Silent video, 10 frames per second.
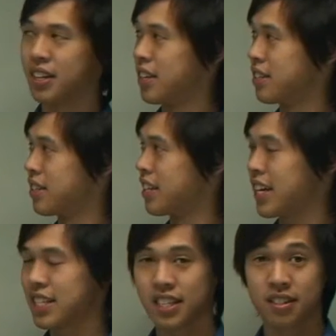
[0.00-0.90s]
So
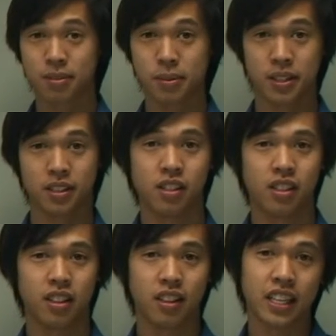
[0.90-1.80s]
today's lesson will be on
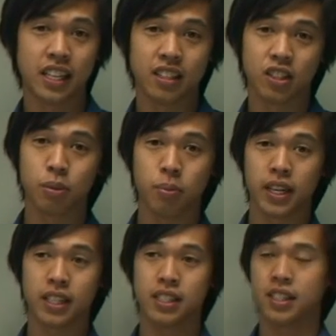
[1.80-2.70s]
the
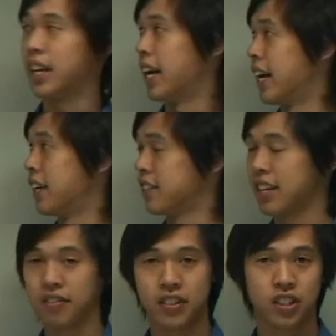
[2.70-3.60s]
shipwrecks and
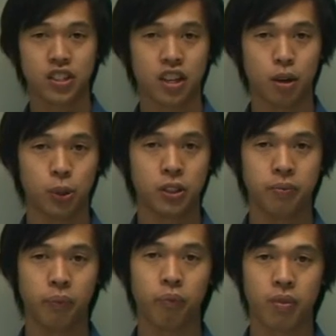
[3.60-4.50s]
salvage option
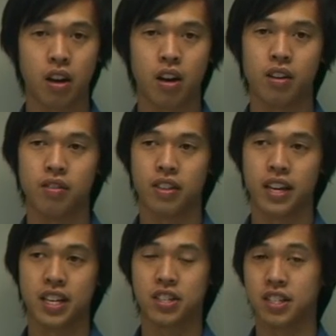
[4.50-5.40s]
of the
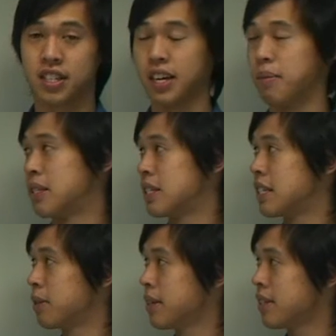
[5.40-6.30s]
HSC chemistry
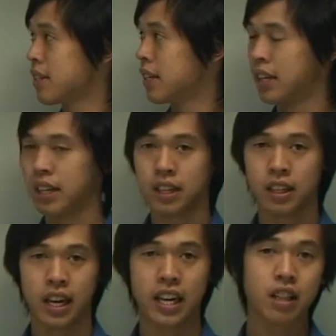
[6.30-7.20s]
syllabus.
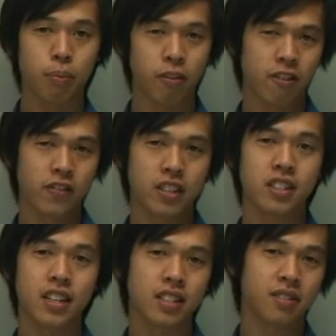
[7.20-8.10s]
And in the previous
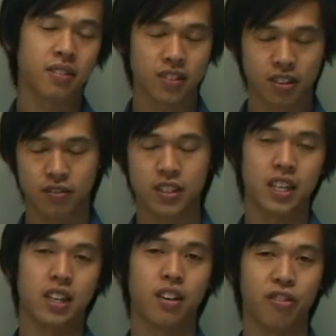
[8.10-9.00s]
lessons we've sort of
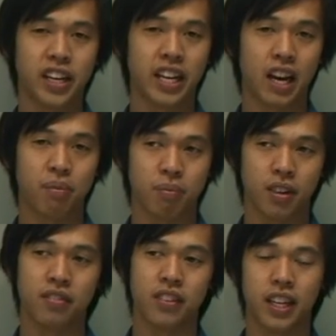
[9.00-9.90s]
done a recap
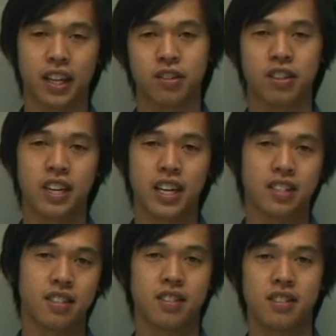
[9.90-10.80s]
of
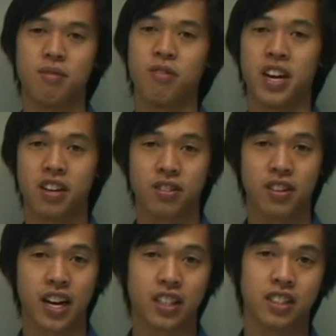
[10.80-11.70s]
electrolytes, redox
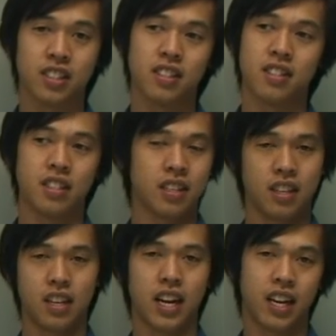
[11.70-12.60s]
reactions,
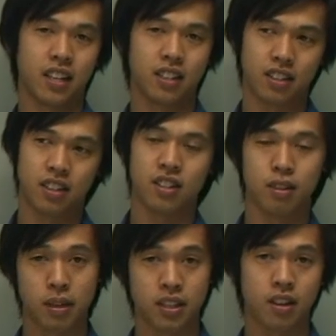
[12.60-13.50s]
and some
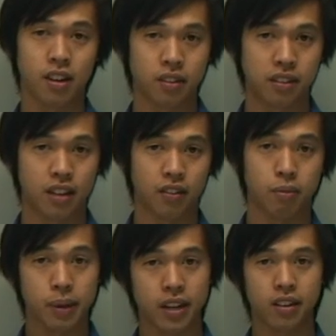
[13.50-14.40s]
historical stuff
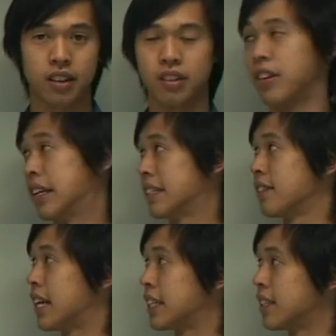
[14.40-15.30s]
about redox
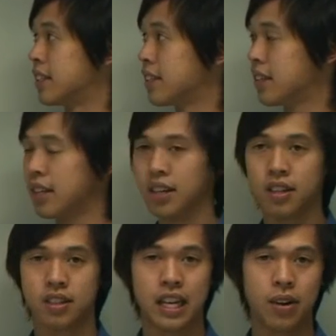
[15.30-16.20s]
reactions.
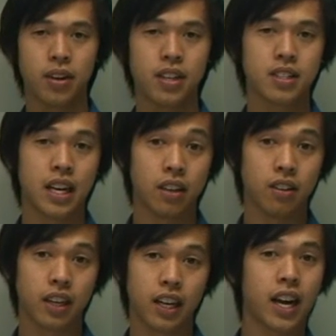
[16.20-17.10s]
So now we're going to start
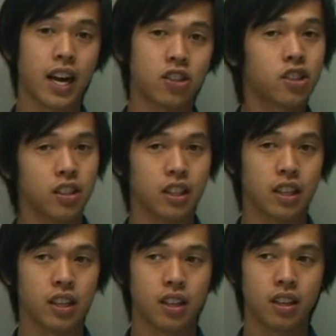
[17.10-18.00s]
looking at
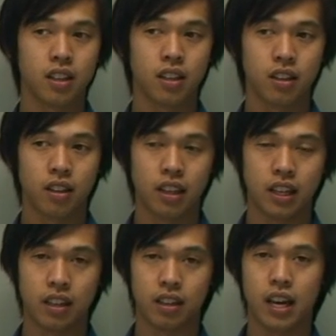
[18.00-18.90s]
actually
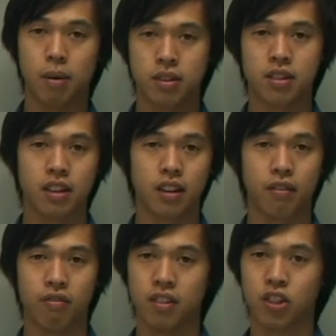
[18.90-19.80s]
the chemistry
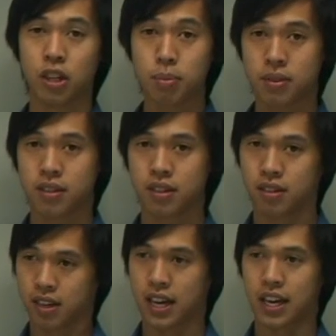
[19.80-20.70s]
of ships,
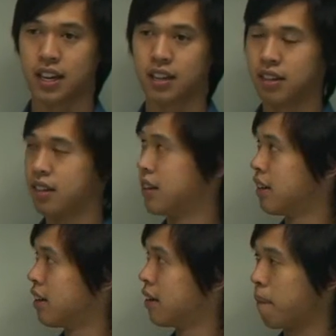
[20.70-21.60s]
and
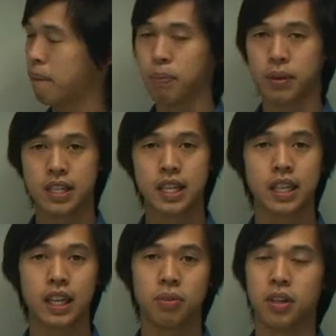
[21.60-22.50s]
in
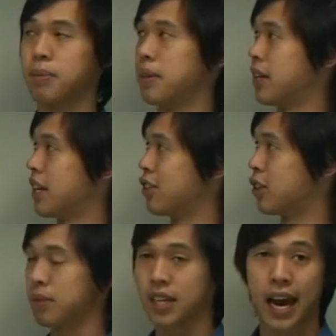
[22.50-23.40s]
particular we're going to be looking at
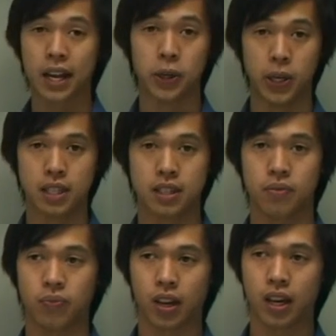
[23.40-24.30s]
ships and alloys,
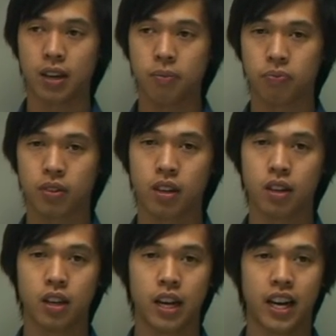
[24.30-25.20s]
okay?
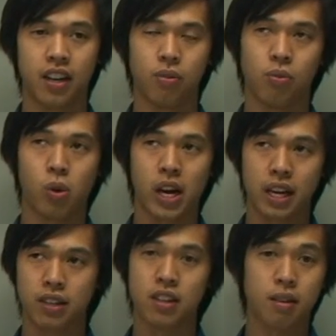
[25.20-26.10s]
And
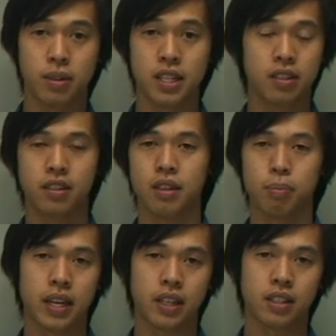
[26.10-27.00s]
why certain materials are
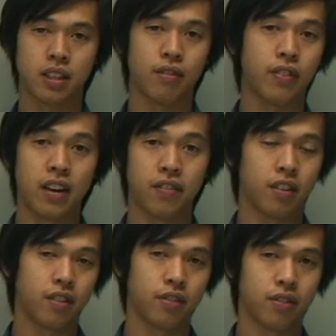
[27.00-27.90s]
picked in favor
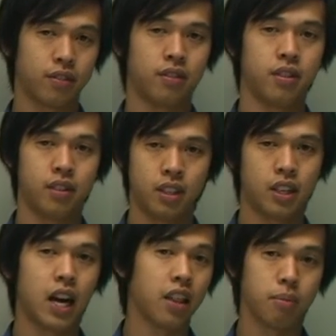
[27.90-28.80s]
of
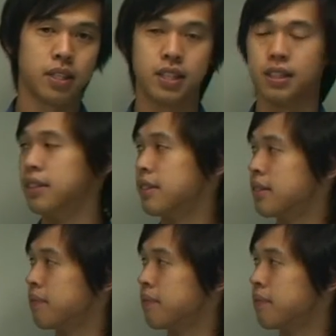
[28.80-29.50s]
other materials.